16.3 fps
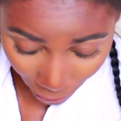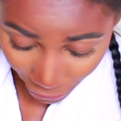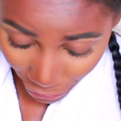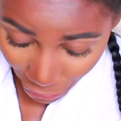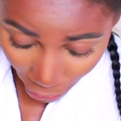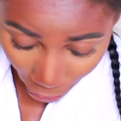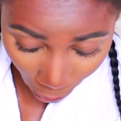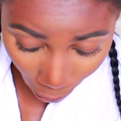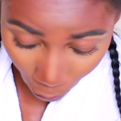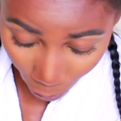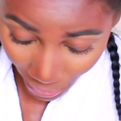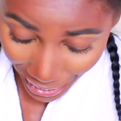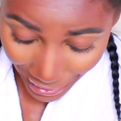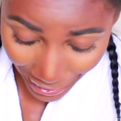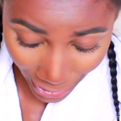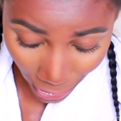you know,
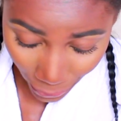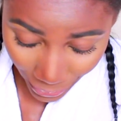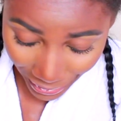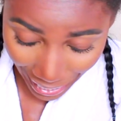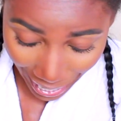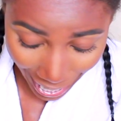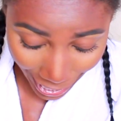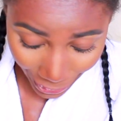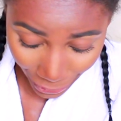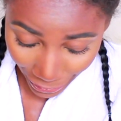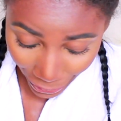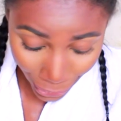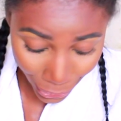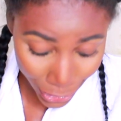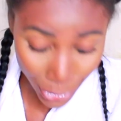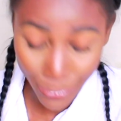windy or not. The
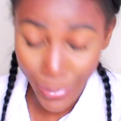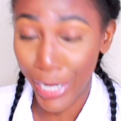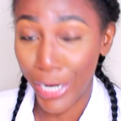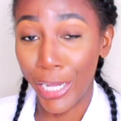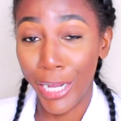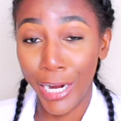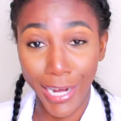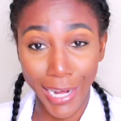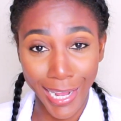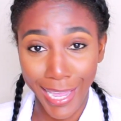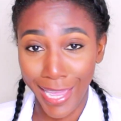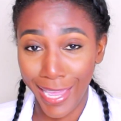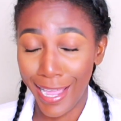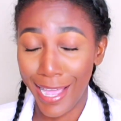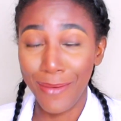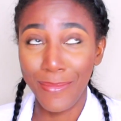girl, you could be in a
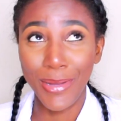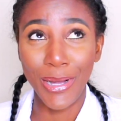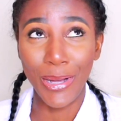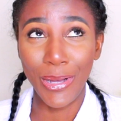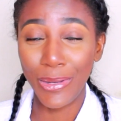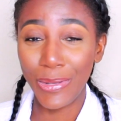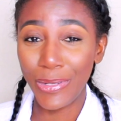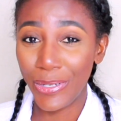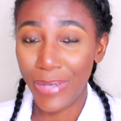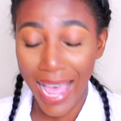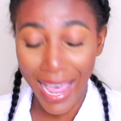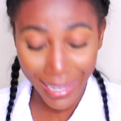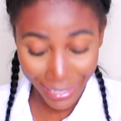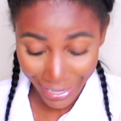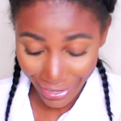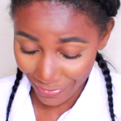hurricane, I'm gonna hold you.
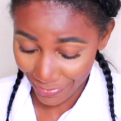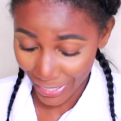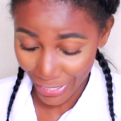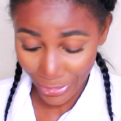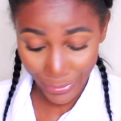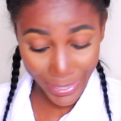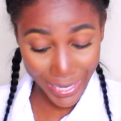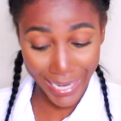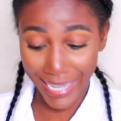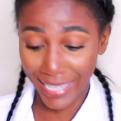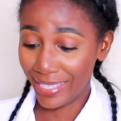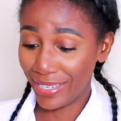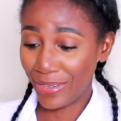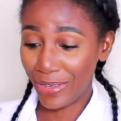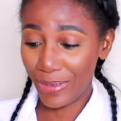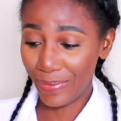I love me a wig that's
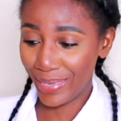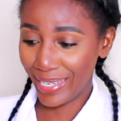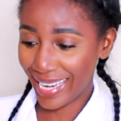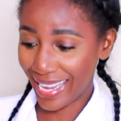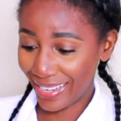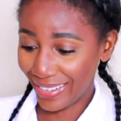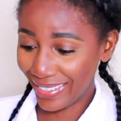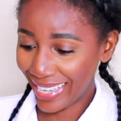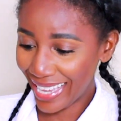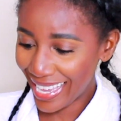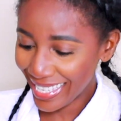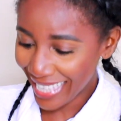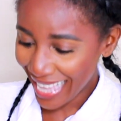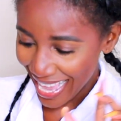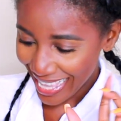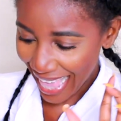gonna hold me down. Okay,
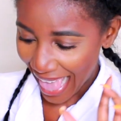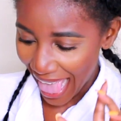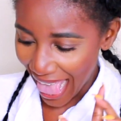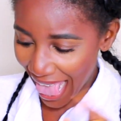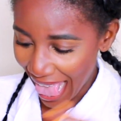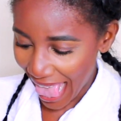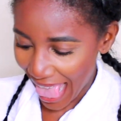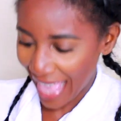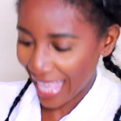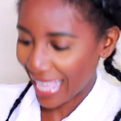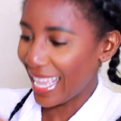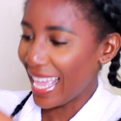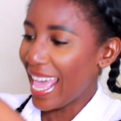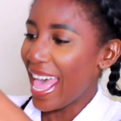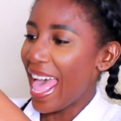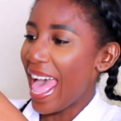sis? Ah,
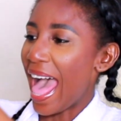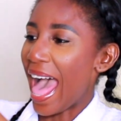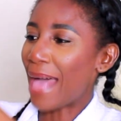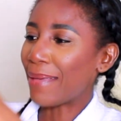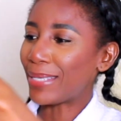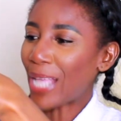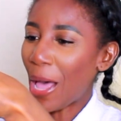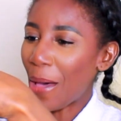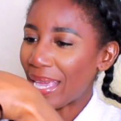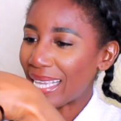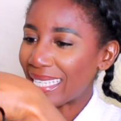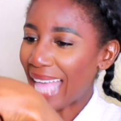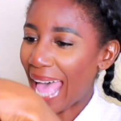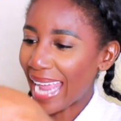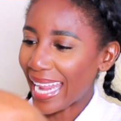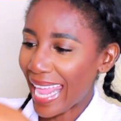I'm so
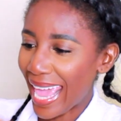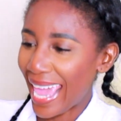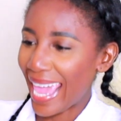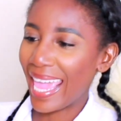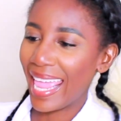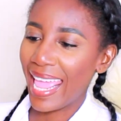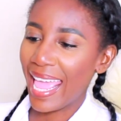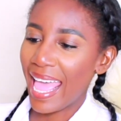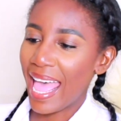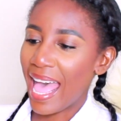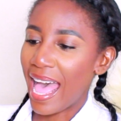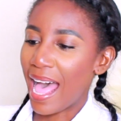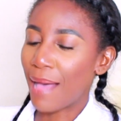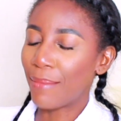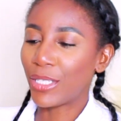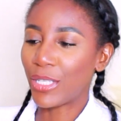excited.
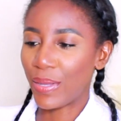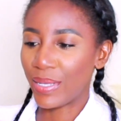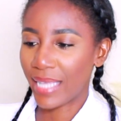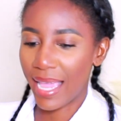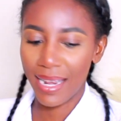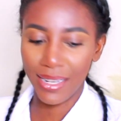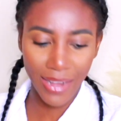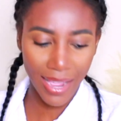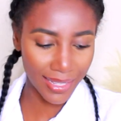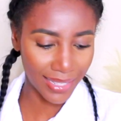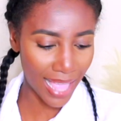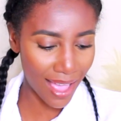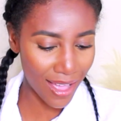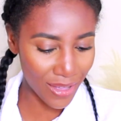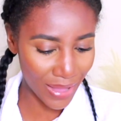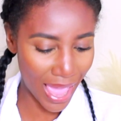I'm so excited to try this
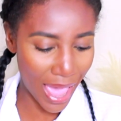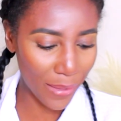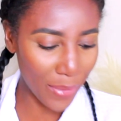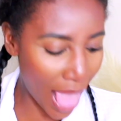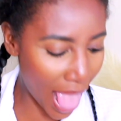out. Okay.